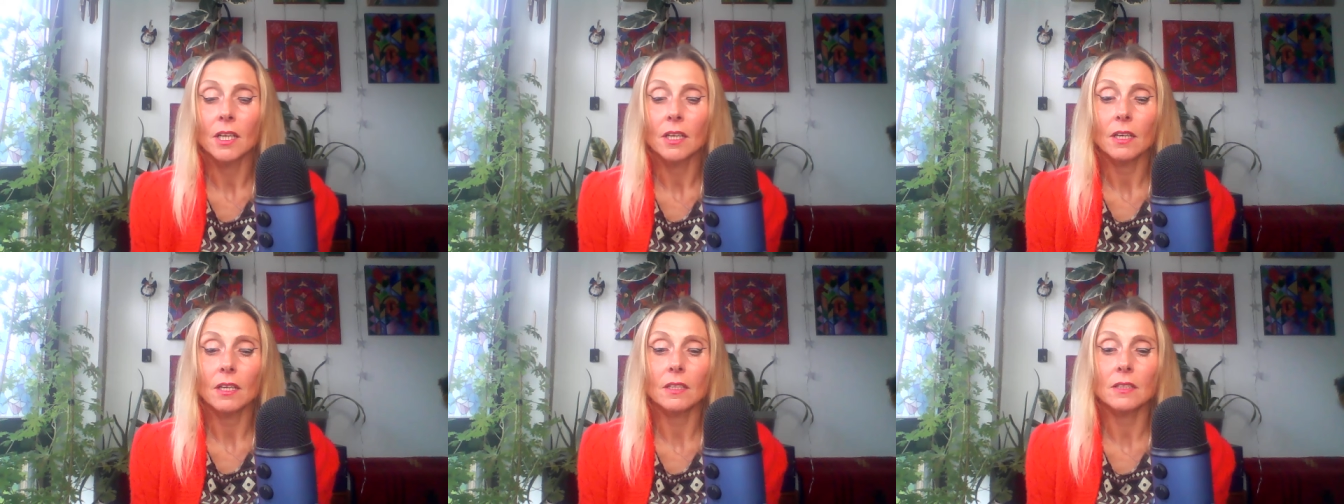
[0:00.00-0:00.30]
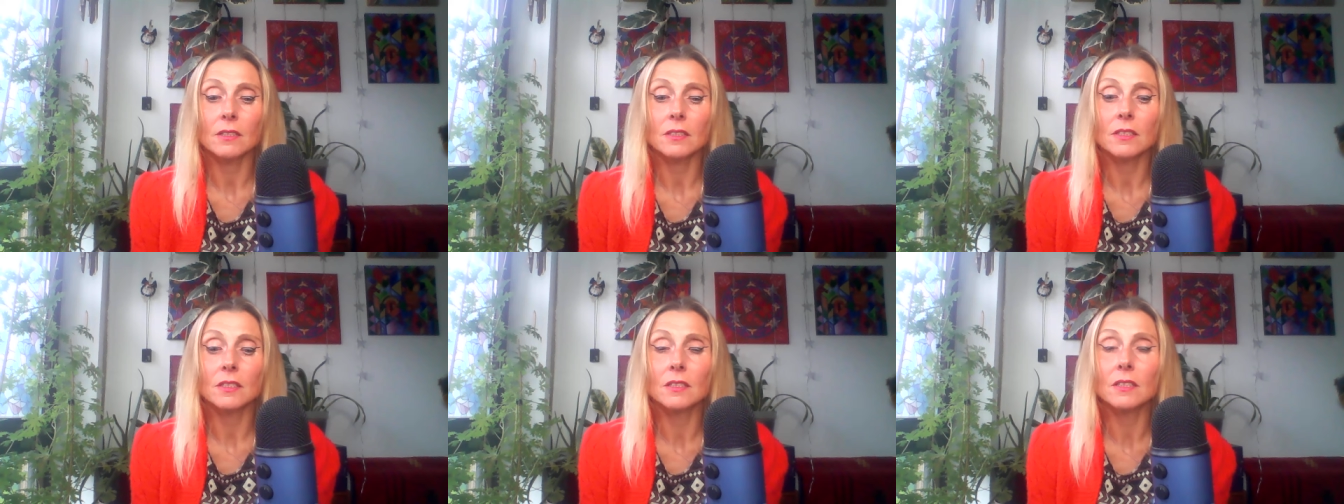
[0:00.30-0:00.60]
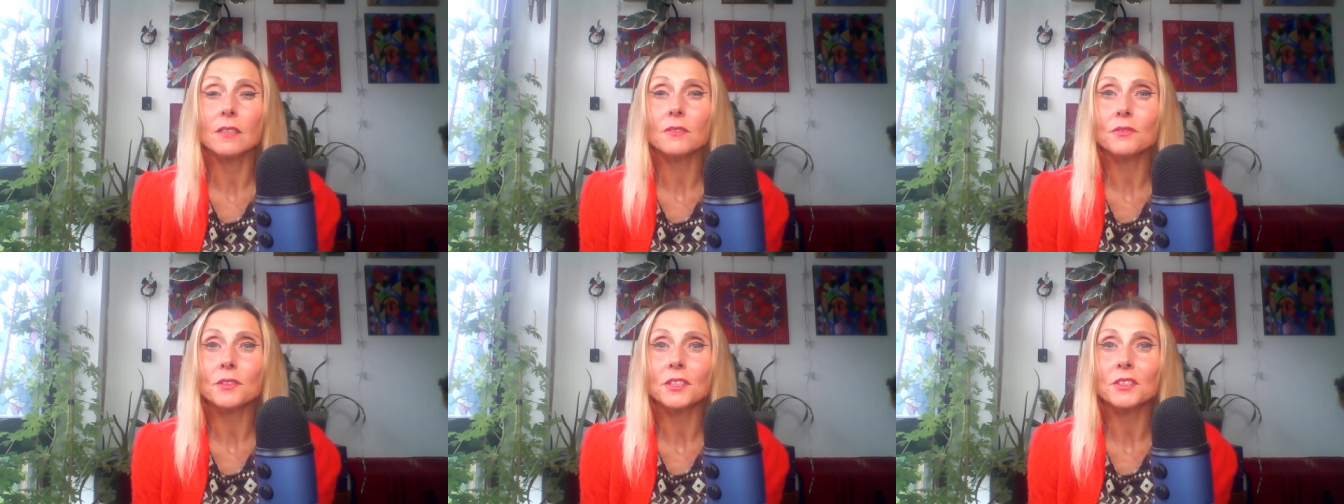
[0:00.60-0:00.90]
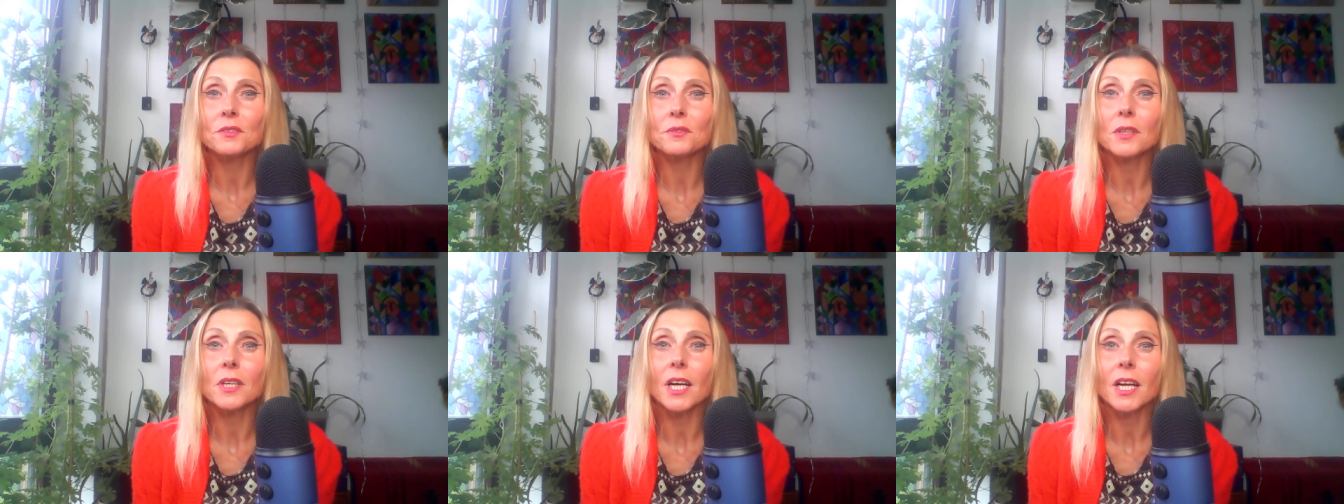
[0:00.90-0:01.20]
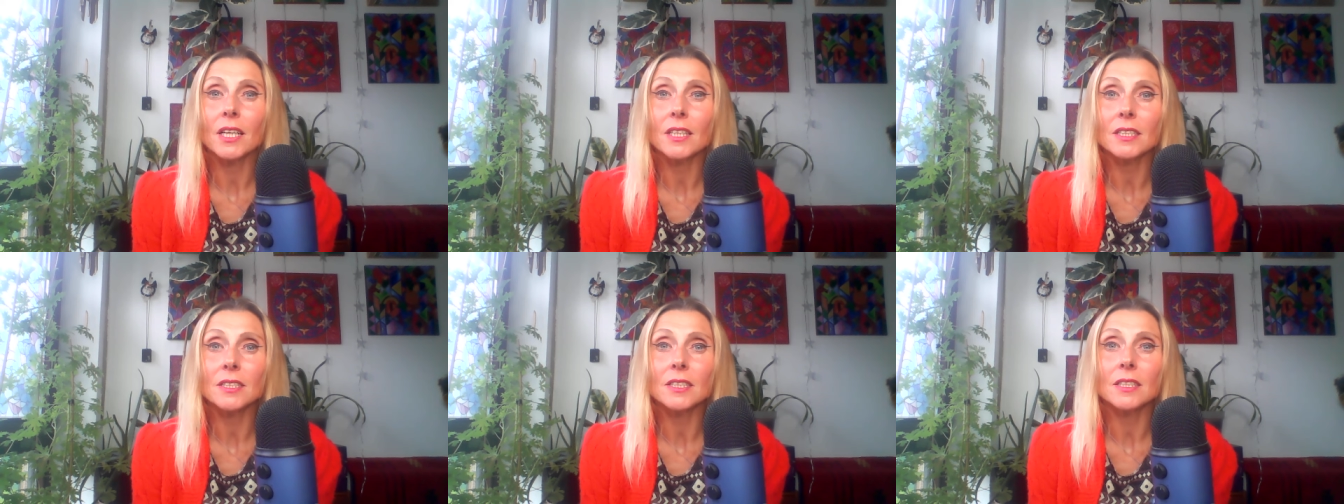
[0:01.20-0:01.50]
a different
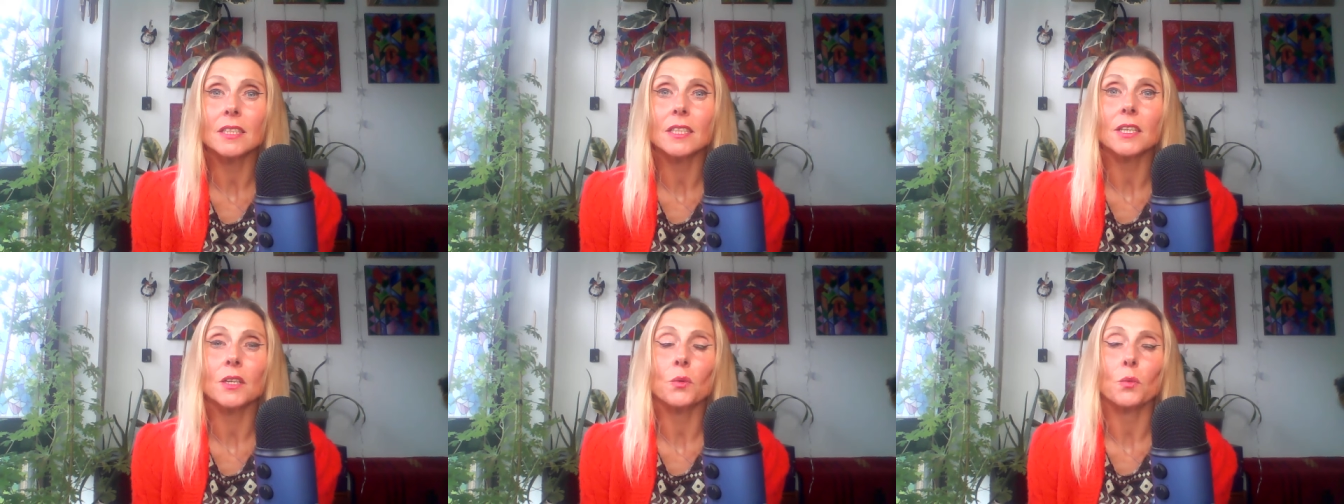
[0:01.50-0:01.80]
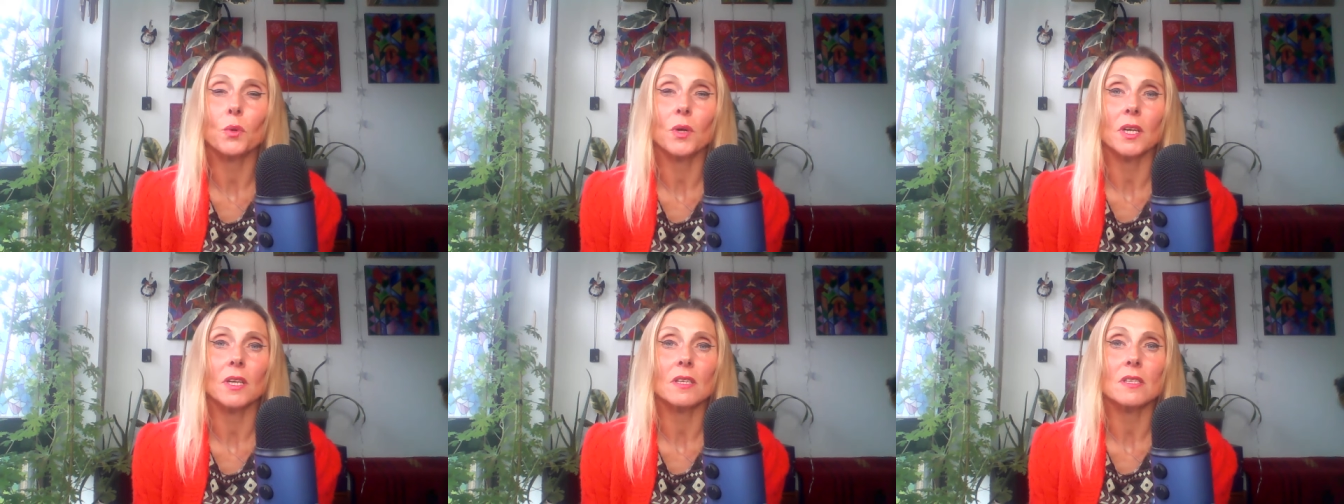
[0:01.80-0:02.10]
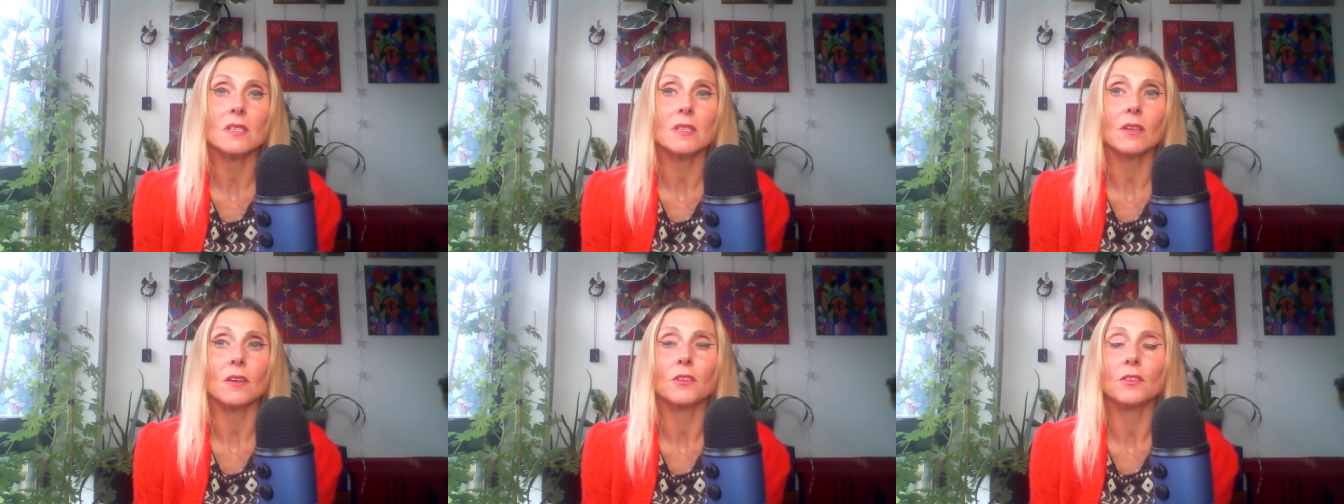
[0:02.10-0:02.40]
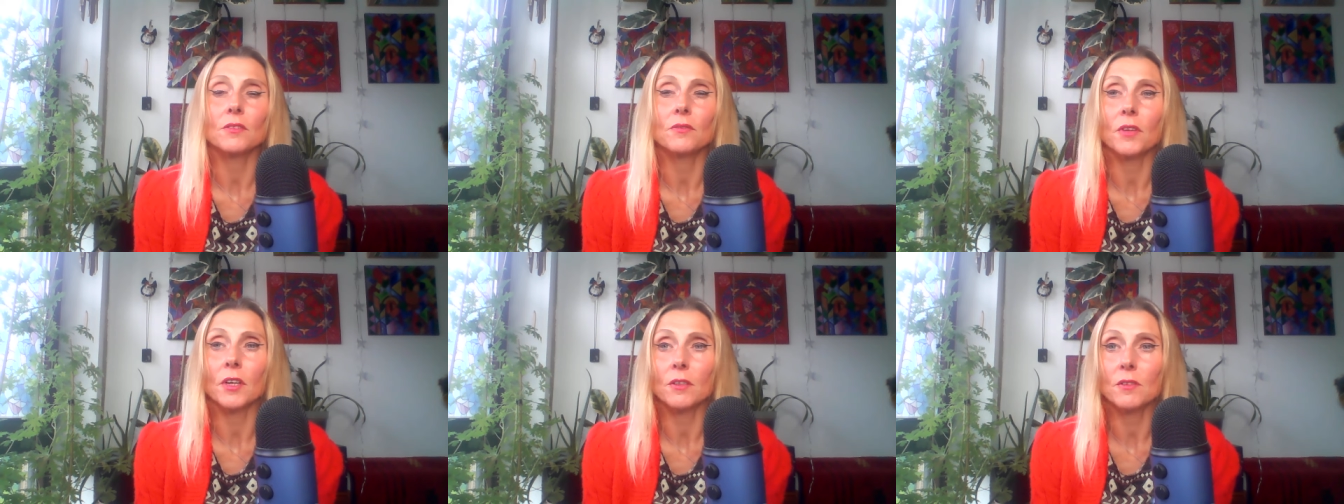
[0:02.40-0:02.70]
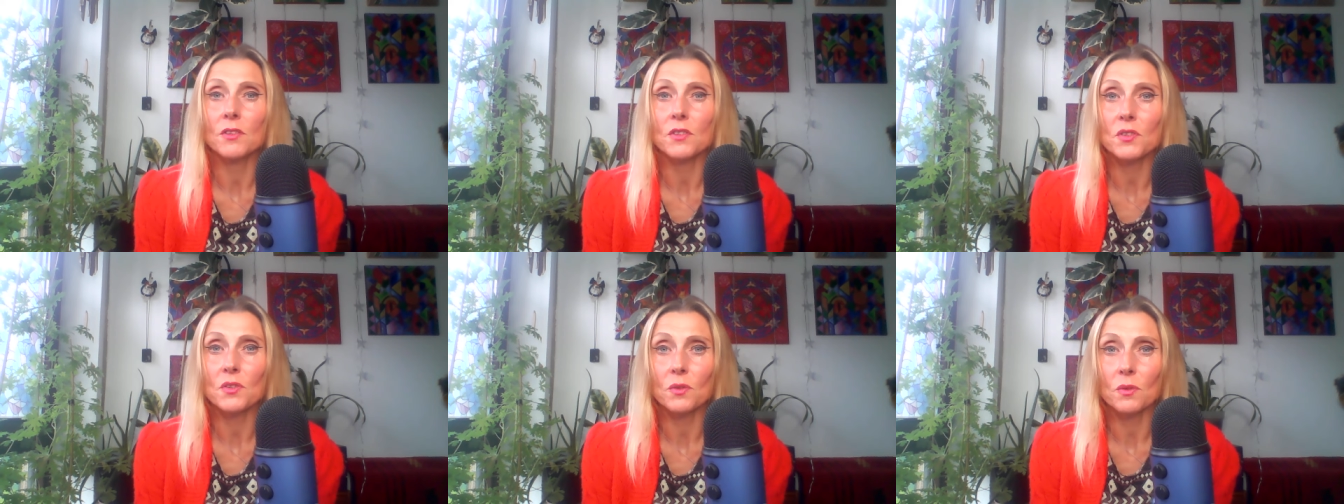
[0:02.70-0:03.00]
reality. We start
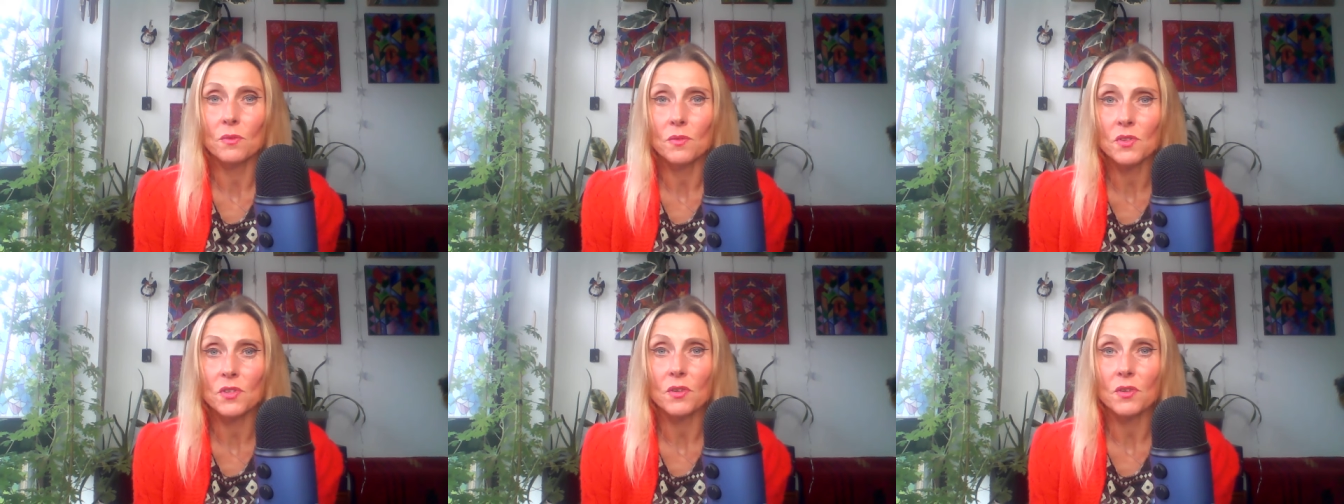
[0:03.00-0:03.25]
very soon,